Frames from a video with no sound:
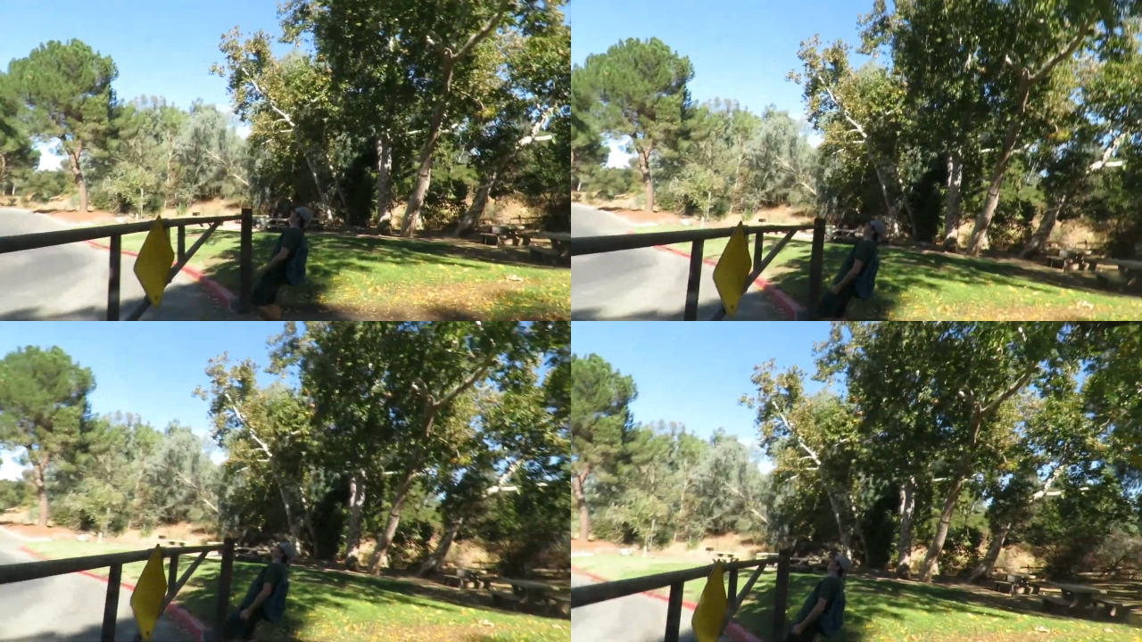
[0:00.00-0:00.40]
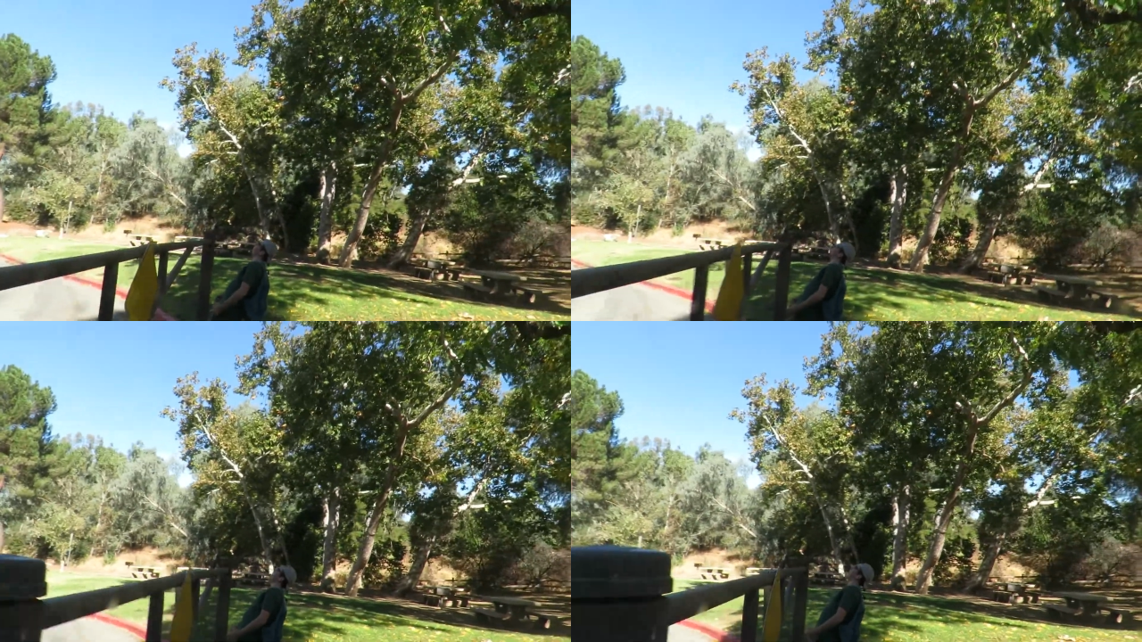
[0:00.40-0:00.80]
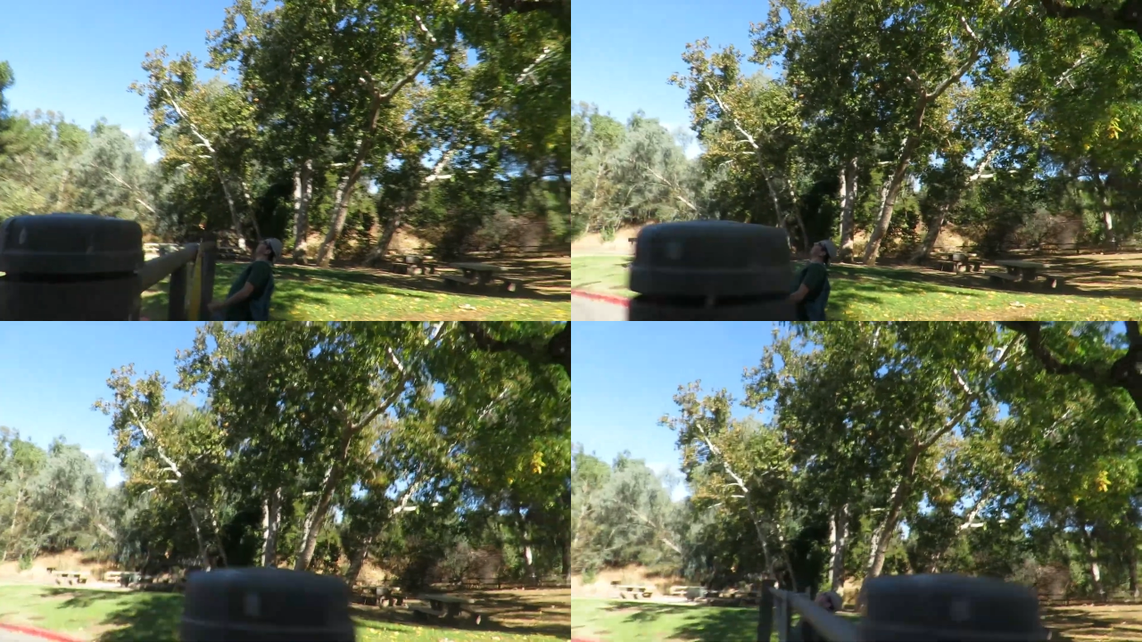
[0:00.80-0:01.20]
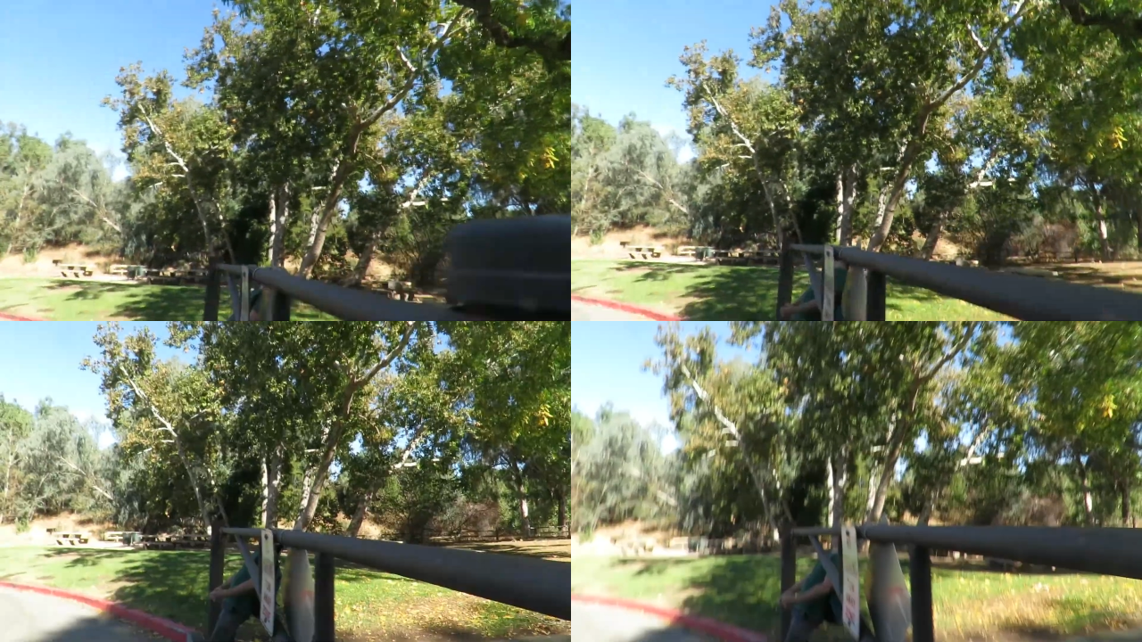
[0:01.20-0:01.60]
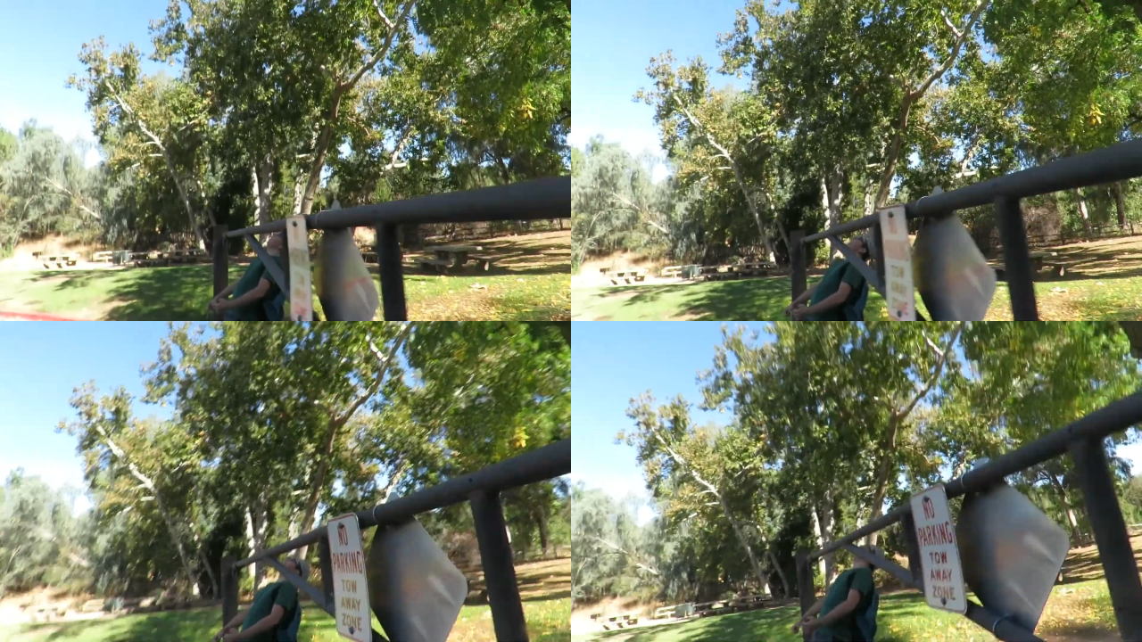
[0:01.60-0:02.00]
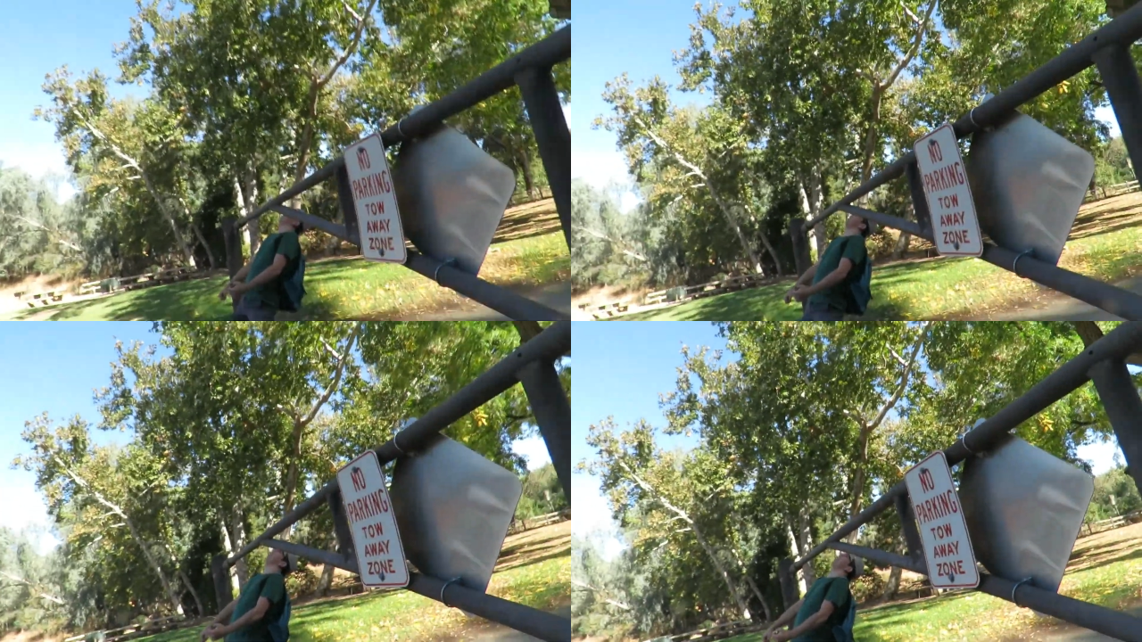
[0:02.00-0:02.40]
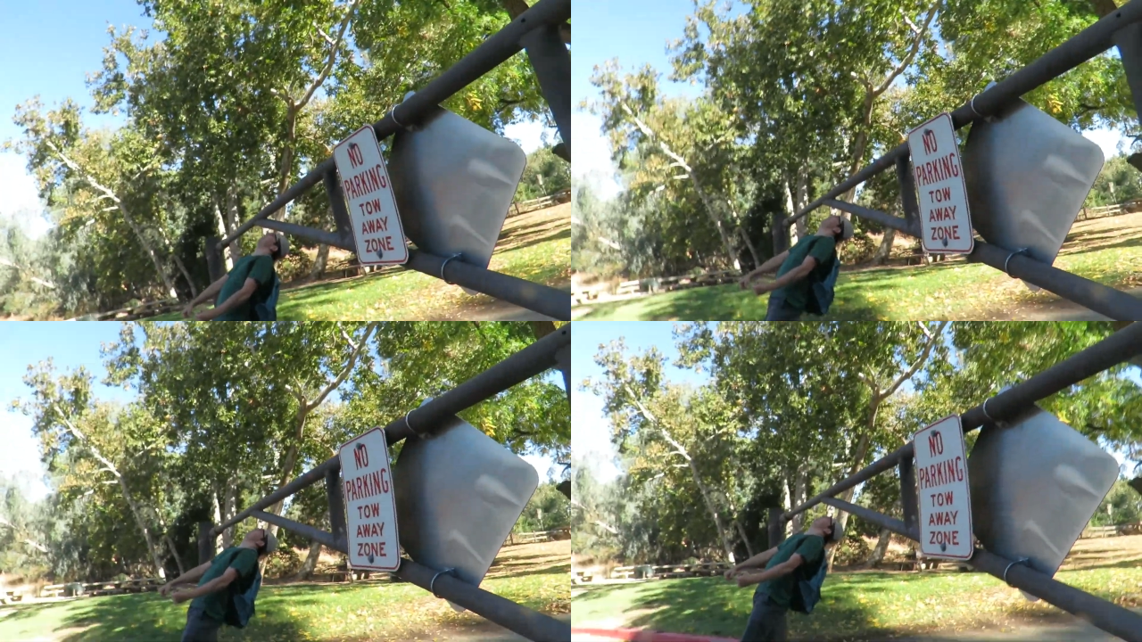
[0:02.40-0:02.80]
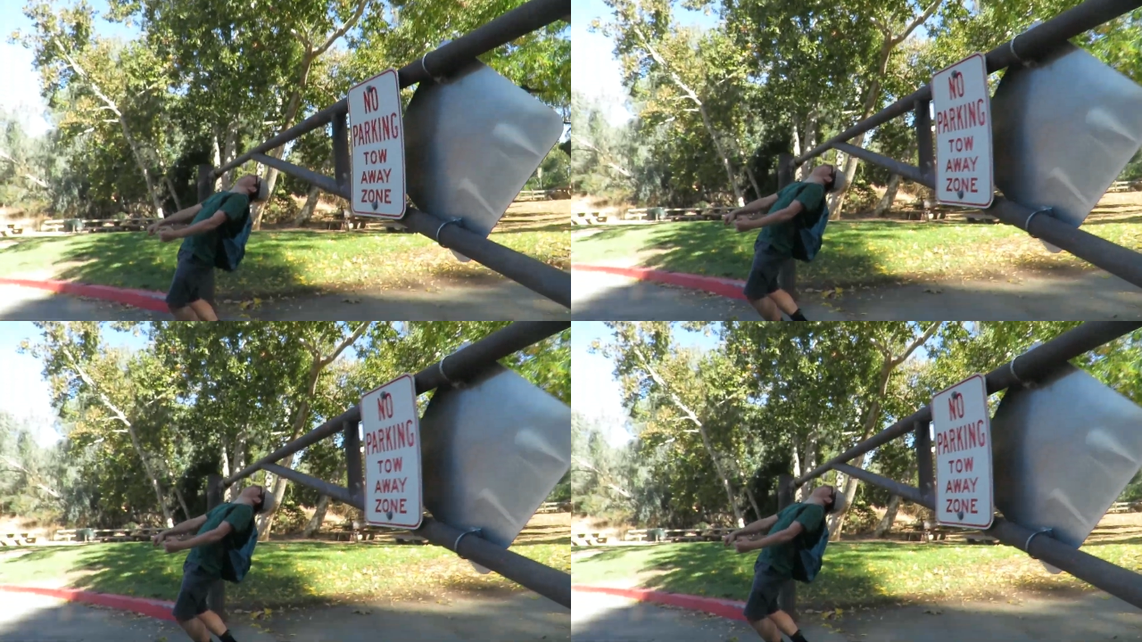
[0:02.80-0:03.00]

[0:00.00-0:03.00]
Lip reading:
No face is visible, so there are no lips to read.